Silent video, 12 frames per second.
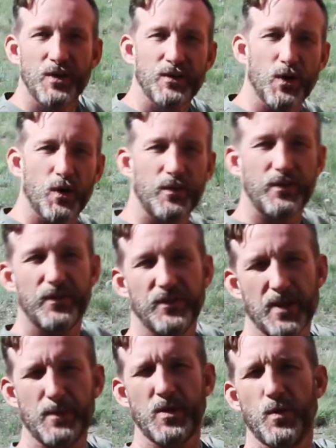So if
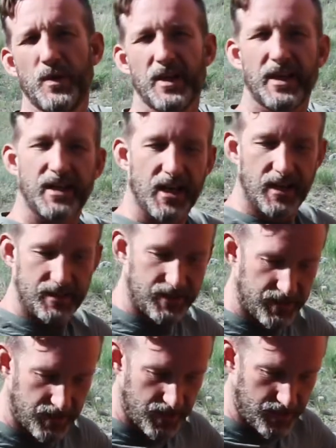some of you are like
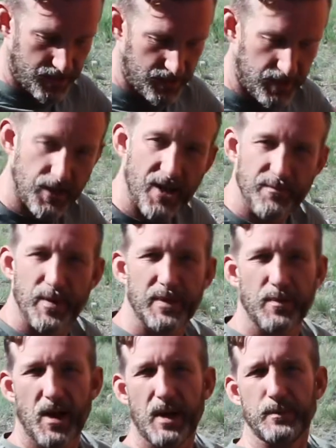us, you have big
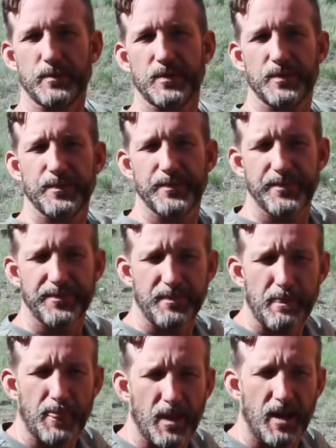problems.
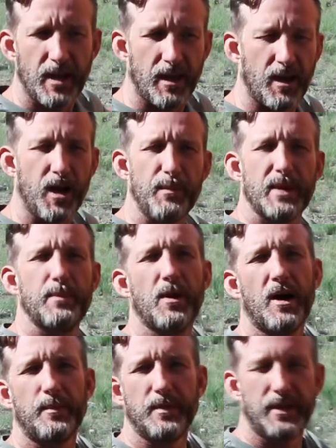Our big
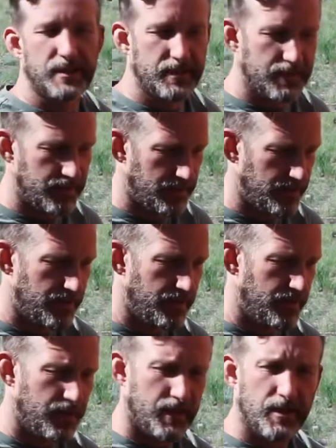problem is
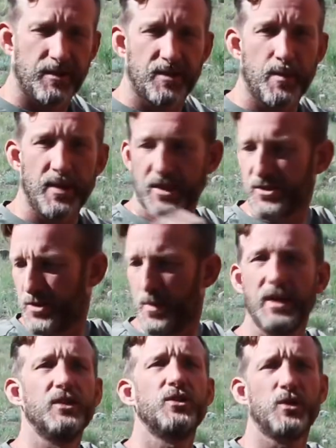someone has too
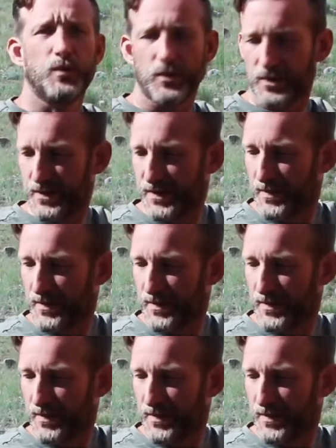many shoes.